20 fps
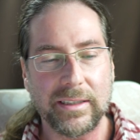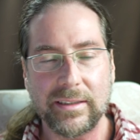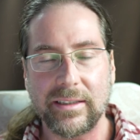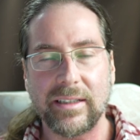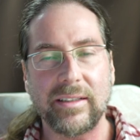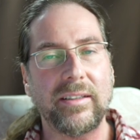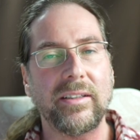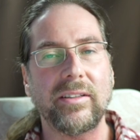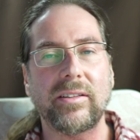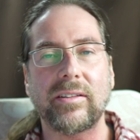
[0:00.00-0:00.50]

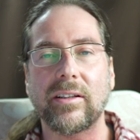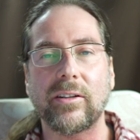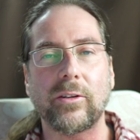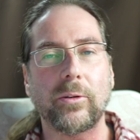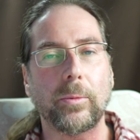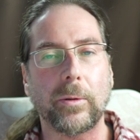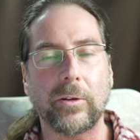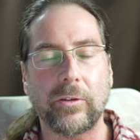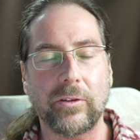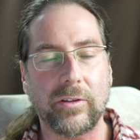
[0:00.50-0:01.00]
the
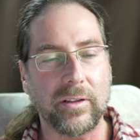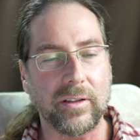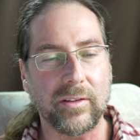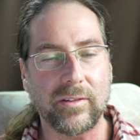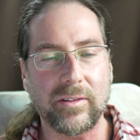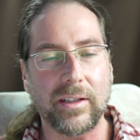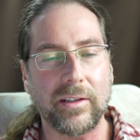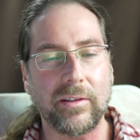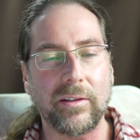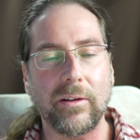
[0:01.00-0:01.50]
distance was
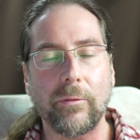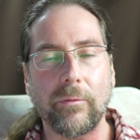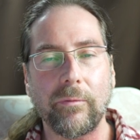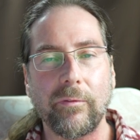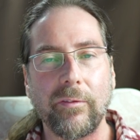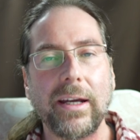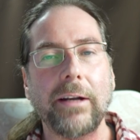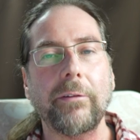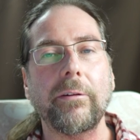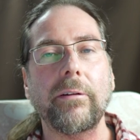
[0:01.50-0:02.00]
just,
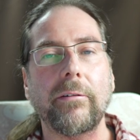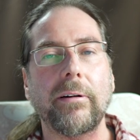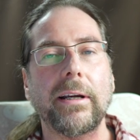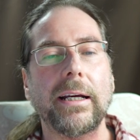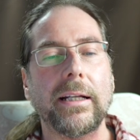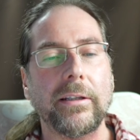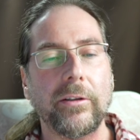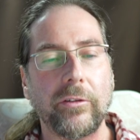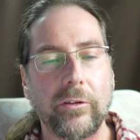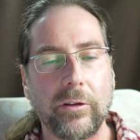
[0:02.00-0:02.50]
very
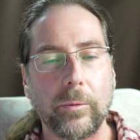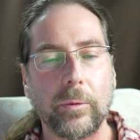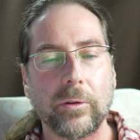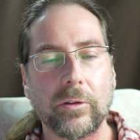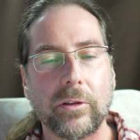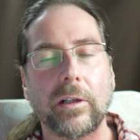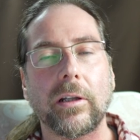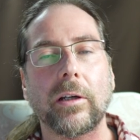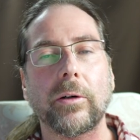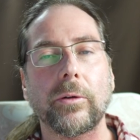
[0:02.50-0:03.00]
rarely she
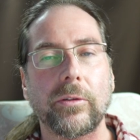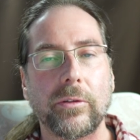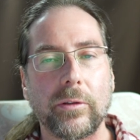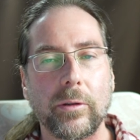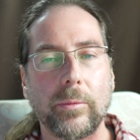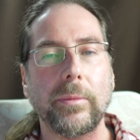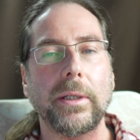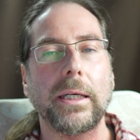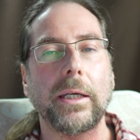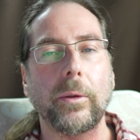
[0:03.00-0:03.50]
was close
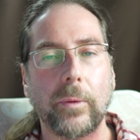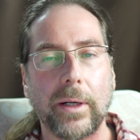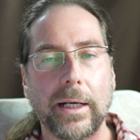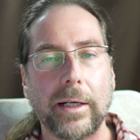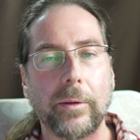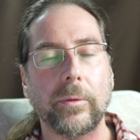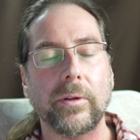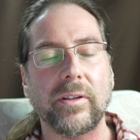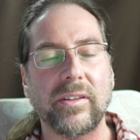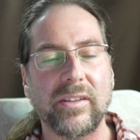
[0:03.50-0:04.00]
to me
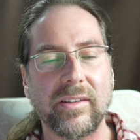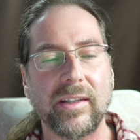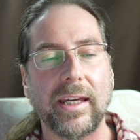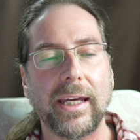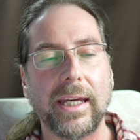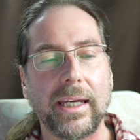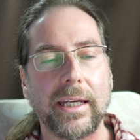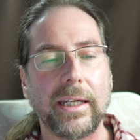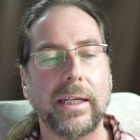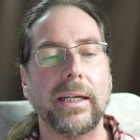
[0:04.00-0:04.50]
where I would
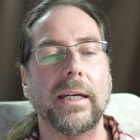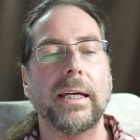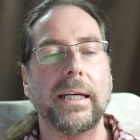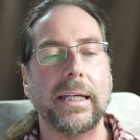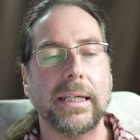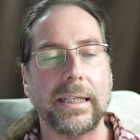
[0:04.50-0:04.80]
say,